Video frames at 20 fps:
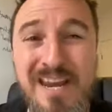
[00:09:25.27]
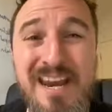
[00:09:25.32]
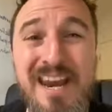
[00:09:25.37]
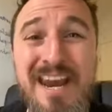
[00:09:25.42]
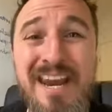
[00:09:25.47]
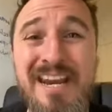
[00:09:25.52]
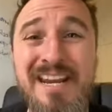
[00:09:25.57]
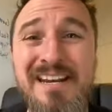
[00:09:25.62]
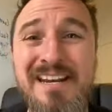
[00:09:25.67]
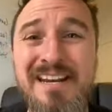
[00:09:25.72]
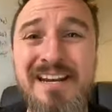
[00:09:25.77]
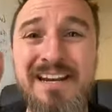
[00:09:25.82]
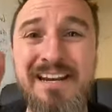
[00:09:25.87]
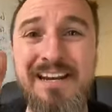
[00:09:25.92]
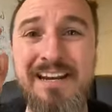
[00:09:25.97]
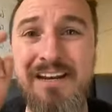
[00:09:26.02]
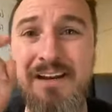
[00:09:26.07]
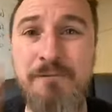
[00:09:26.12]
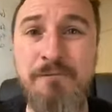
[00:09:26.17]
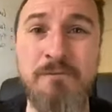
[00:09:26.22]
And
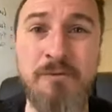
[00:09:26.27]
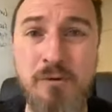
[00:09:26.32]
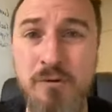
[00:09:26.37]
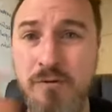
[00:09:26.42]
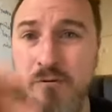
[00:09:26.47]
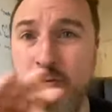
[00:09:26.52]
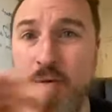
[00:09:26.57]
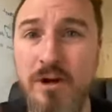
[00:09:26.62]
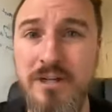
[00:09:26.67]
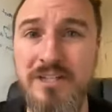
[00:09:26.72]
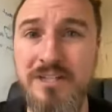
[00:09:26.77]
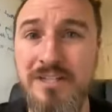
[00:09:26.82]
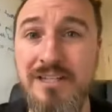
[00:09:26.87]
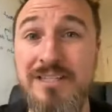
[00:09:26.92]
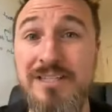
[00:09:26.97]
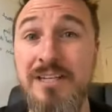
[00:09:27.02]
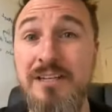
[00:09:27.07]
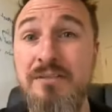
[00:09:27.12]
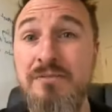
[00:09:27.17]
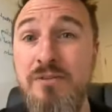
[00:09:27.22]
if you have watched
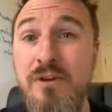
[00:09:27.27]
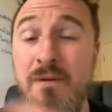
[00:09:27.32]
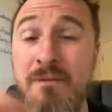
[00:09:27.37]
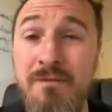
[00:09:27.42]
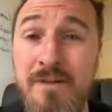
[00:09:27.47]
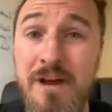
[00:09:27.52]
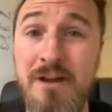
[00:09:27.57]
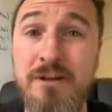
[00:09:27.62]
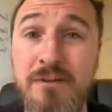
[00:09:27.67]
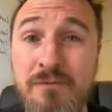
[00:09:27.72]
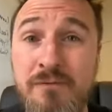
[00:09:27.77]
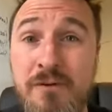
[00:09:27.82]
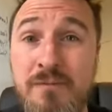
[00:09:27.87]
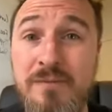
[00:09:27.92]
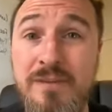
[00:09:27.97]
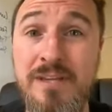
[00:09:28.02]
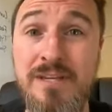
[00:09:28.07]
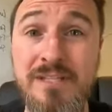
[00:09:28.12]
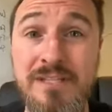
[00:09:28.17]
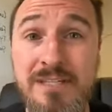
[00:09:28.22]
this and you've got value from
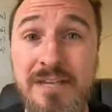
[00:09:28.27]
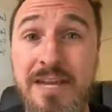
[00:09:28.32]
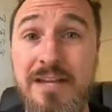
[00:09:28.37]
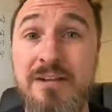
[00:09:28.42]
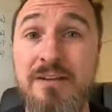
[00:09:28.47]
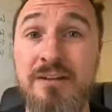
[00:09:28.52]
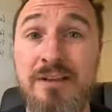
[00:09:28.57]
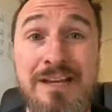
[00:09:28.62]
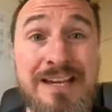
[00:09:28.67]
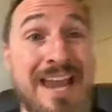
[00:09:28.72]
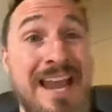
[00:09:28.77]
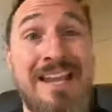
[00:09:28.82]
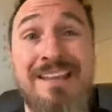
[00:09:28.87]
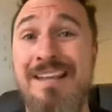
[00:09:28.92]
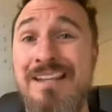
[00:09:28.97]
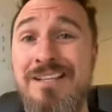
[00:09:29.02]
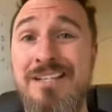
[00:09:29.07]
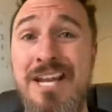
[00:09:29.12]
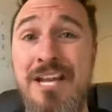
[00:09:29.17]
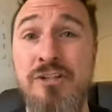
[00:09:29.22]
this and you're like, hey,
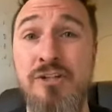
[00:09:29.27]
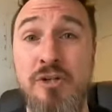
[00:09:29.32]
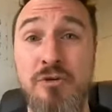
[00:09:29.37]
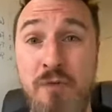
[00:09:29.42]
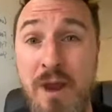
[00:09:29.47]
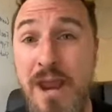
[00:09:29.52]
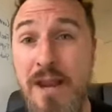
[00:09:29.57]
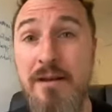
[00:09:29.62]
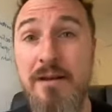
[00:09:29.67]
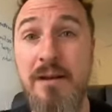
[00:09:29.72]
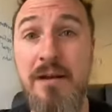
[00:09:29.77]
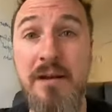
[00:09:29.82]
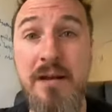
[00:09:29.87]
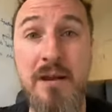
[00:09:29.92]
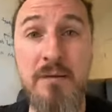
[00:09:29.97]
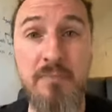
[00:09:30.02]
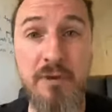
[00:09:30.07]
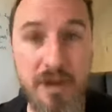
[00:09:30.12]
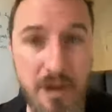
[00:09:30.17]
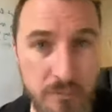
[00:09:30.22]
that sounds great,
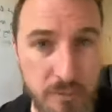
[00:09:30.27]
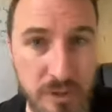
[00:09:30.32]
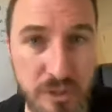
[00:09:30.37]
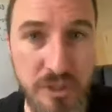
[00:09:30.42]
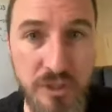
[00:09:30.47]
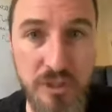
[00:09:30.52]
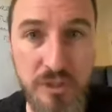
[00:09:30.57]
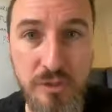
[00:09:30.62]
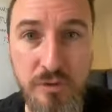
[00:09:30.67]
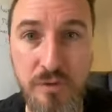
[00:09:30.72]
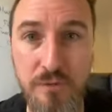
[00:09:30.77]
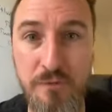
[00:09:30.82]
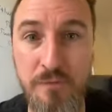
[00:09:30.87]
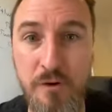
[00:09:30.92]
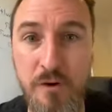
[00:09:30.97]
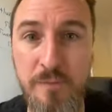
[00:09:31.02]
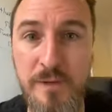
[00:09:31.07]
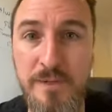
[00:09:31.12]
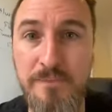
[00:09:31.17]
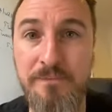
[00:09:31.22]
but I want you to do it
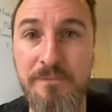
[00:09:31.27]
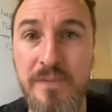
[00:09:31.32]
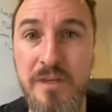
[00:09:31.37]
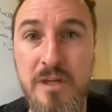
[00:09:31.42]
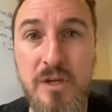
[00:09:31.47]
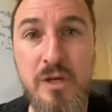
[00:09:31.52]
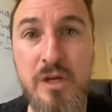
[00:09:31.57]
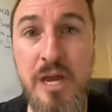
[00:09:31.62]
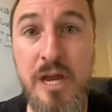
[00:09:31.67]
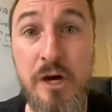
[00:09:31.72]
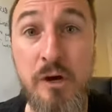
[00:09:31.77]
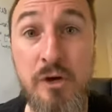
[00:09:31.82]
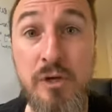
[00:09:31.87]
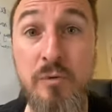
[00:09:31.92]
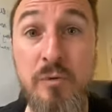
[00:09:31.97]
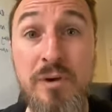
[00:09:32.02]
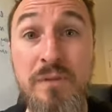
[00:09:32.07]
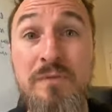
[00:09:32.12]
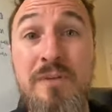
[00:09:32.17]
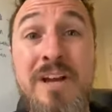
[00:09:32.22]
for me, or you
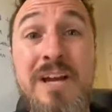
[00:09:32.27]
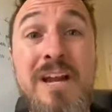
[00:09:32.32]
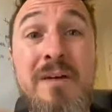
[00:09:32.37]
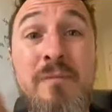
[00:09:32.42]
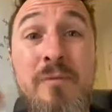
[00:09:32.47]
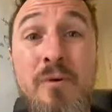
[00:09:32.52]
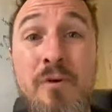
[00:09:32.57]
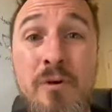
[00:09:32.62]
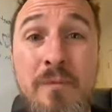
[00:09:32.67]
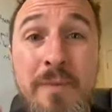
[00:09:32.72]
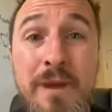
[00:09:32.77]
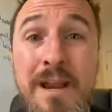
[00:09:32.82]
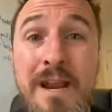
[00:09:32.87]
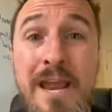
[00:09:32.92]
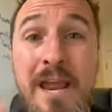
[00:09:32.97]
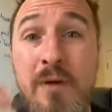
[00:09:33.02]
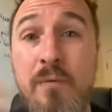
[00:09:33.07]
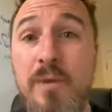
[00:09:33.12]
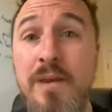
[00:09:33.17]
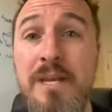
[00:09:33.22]
want to find out more about
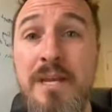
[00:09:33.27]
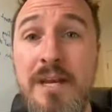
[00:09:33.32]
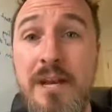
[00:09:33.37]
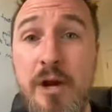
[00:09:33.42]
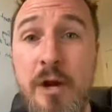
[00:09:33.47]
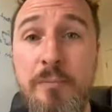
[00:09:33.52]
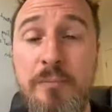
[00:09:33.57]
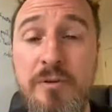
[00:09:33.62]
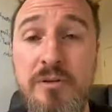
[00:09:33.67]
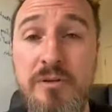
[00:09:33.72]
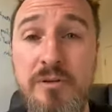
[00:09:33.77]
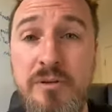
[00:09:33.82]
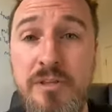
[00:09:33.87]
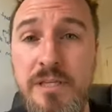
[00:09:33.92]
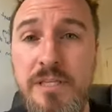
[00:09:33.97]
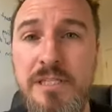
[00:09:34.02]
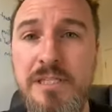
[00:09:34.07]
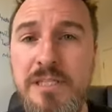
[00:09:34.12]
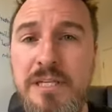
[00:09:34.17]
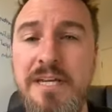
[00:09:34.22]
how we can help you do
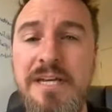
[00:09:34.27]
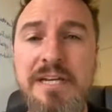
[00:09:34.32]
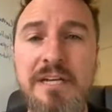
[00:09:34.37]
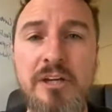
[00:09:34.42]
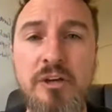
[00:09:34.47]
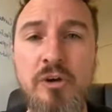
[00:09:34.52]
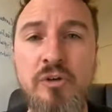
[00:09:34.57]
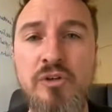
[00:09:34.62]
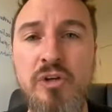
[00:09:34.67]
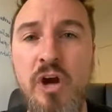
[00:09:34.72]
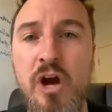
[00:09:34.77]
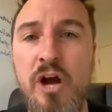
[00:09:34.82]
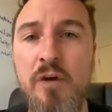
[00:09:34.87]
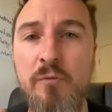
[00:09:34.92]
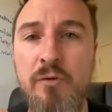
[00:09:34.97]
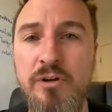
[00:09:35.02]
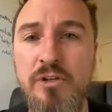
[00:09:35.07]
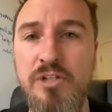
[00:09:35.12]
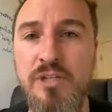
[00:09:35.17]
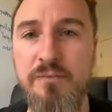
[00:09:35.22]
this, go to
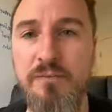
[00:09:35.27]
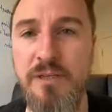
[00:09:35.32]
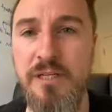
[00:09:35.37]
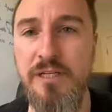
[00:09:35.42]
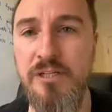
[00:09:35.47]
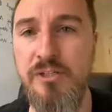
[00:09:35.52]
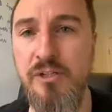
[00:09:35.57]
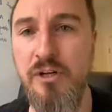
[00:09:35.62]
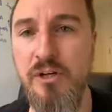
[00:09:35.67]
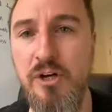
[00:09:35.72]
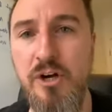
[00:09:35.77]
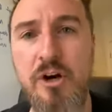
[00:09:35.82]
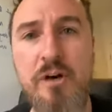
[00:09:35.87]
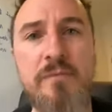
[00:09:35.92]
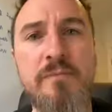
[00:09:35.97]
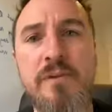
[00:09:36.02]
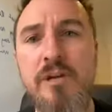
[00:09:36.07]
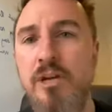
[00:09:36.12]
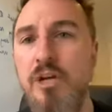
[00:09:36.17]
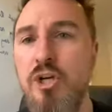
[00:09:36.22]

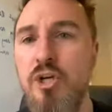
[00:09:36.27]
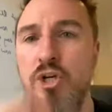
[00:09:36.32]
iwantgymleads.com.